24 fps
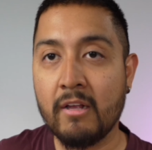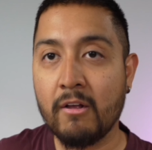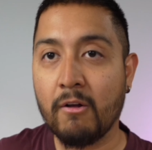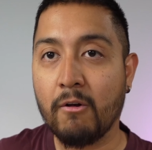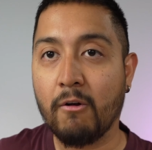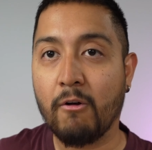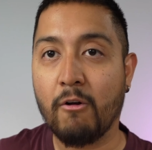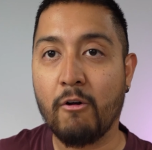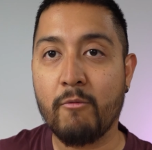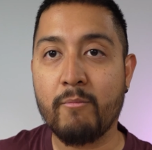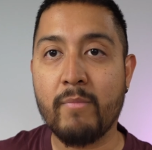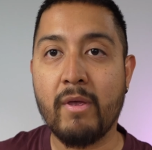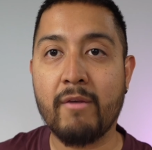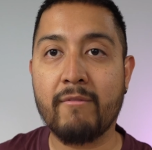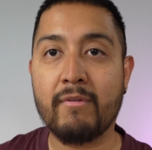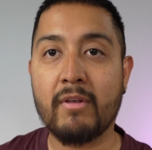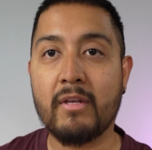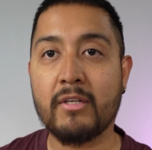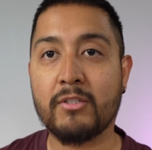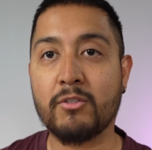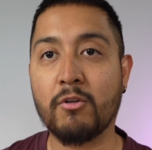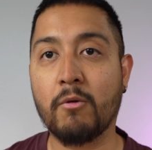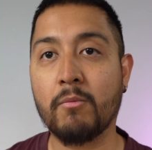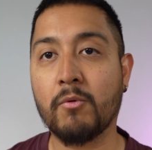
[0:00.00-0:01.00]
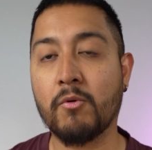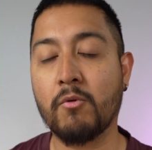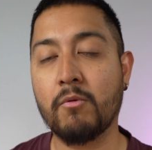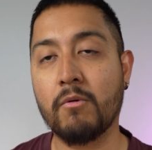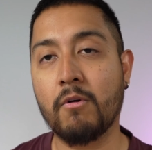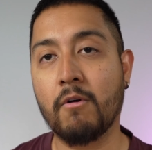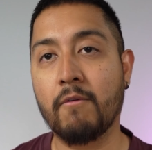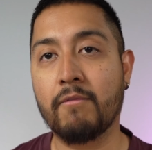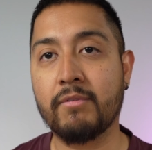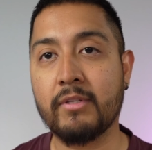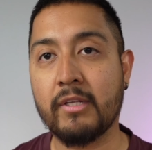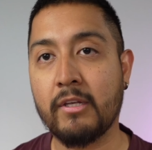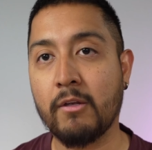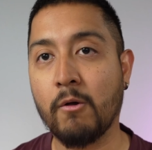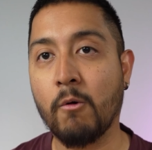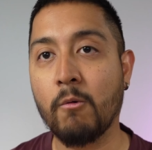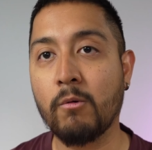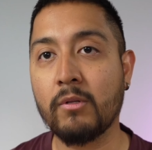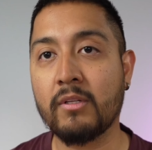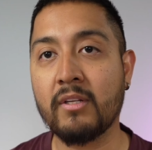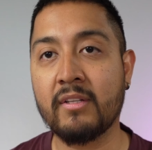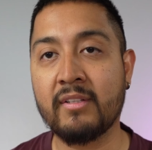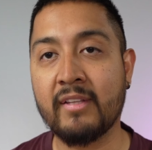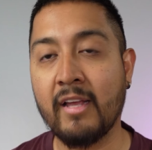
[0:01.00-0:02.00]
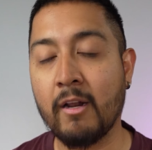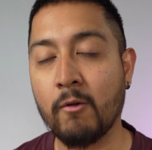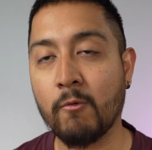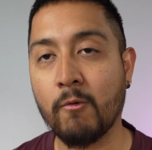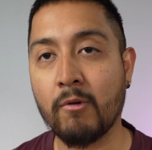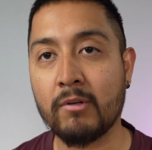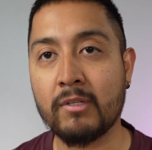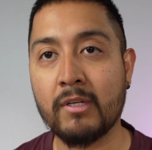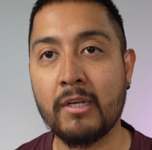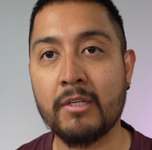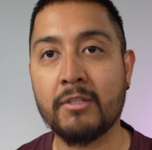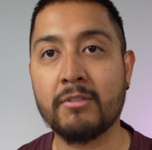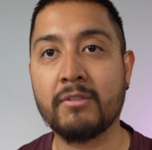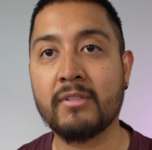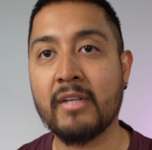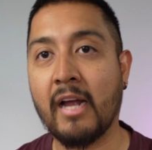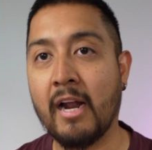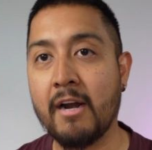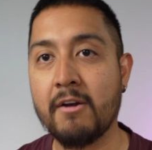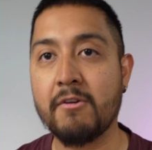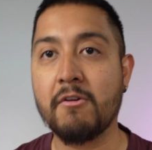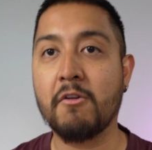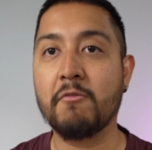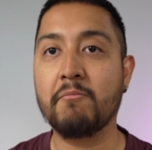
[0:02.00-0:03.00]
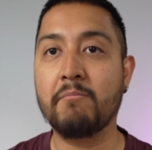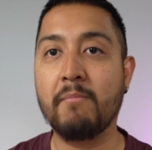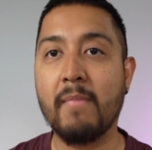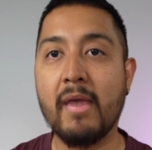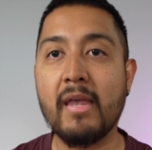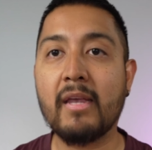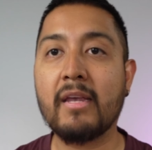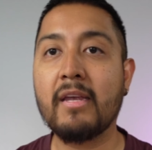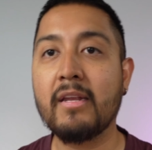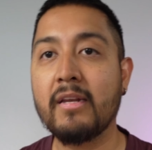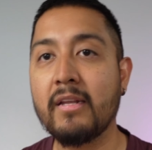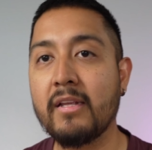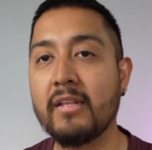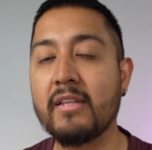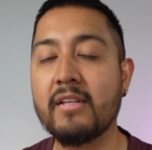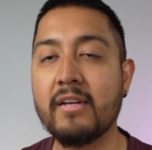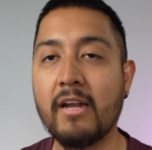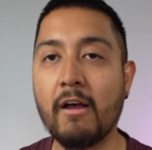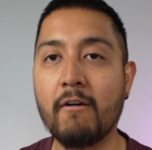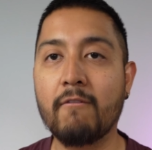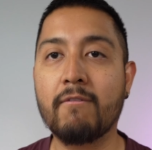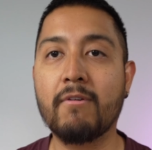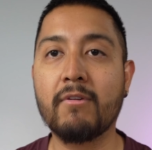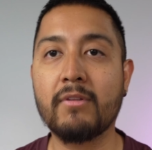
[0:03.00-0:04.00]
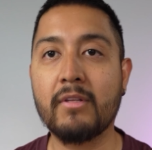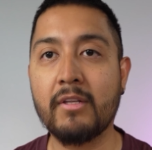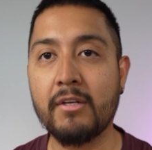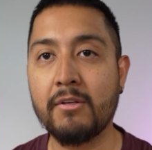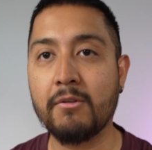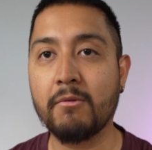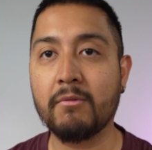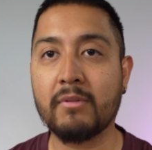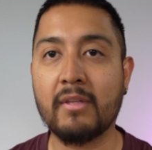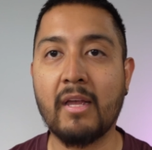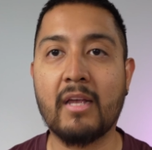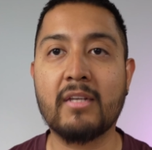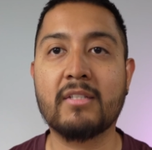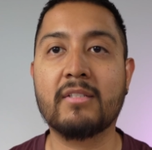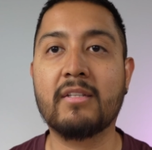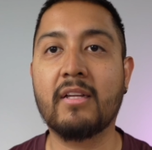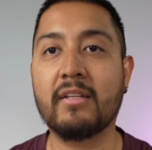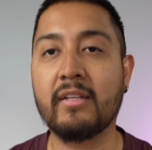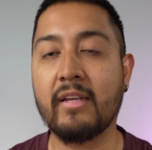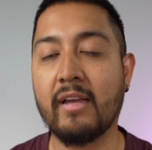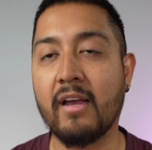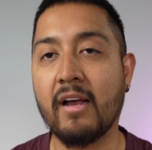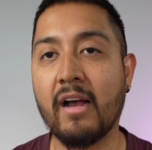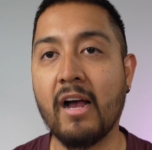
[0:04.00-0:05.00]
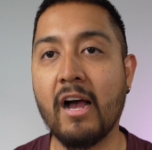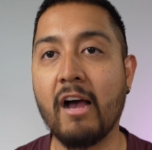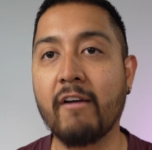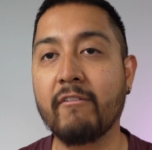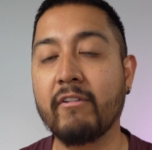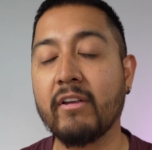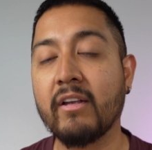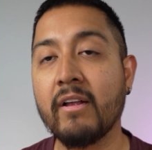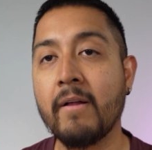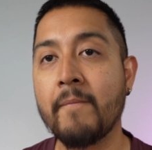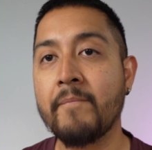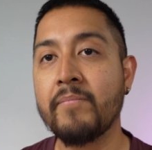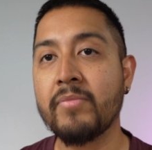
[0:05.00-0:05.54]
or maybe some of the older Dell workstations are not making it now for the new tasks that they are having.